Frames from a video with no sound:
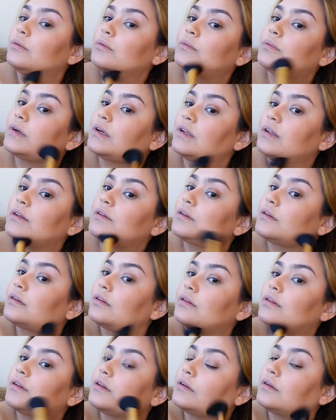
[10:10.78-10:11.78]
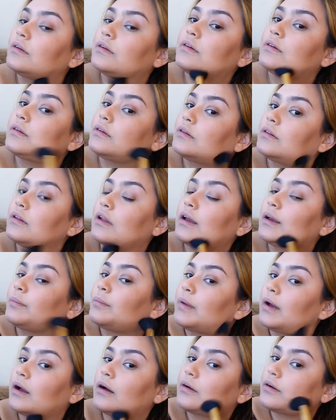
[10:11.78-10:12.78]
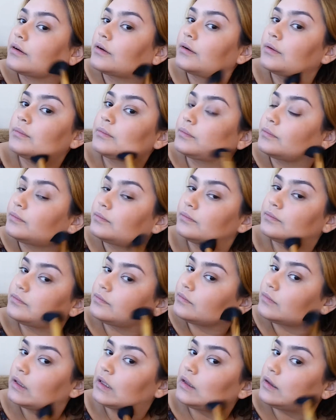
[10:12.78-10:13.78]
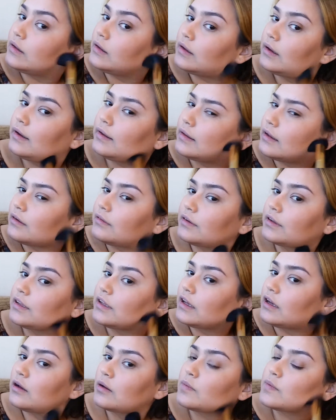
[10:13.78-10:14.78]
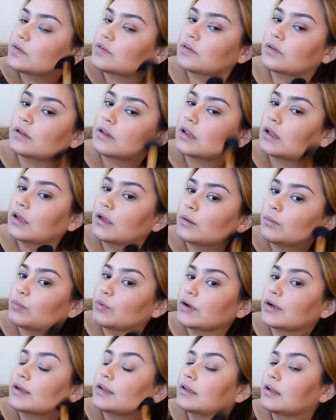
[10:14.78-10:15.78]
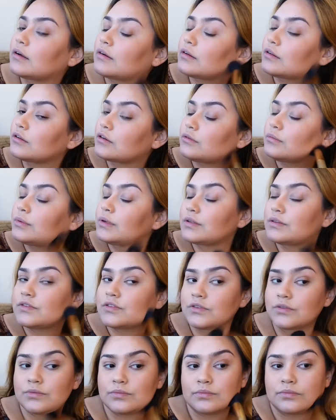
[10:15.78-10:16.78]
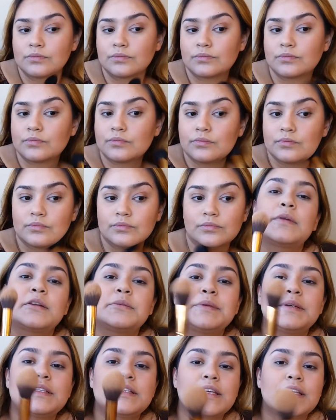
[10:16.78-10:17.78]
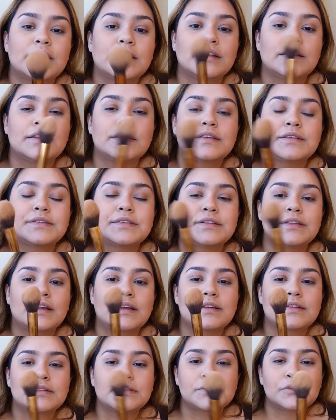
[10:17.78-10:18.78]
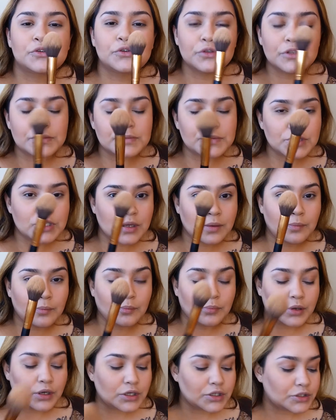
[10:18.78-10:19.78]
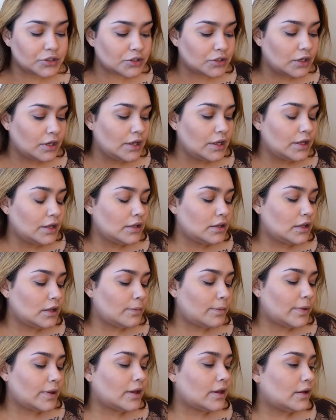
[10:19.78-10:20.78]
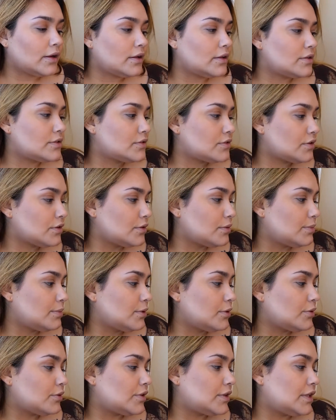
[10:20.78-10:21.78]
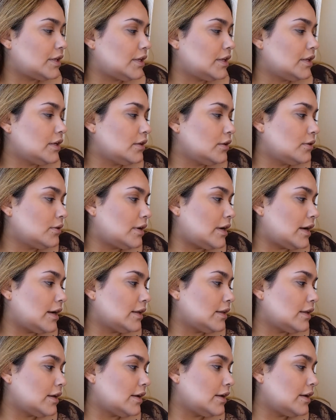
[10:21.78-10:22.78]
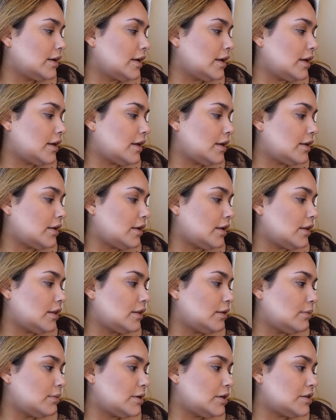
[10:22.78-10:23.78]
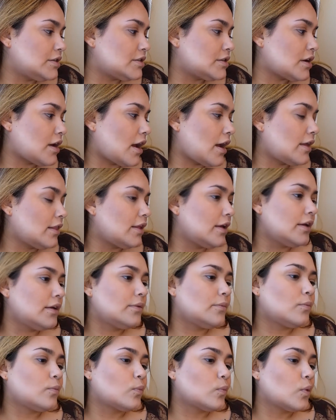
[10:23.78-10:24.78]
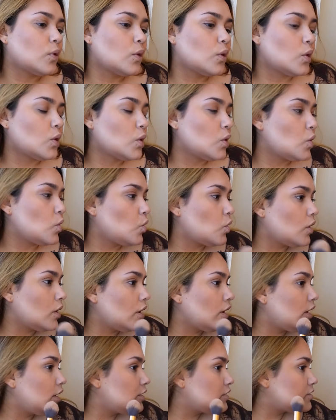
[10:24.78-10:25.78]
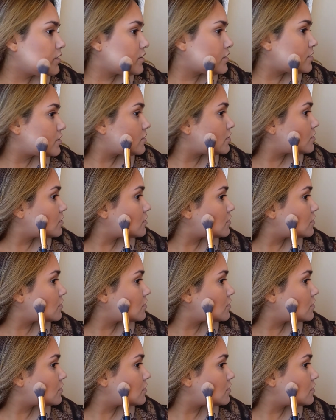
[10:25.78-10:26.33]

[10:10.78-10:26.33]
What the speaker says: with light powder, and that really helps to like bring it down a little bit too. I'm going to be taking this nice tulip shaped brush, dipping it into both the yellow highlight and the beige highlight, and just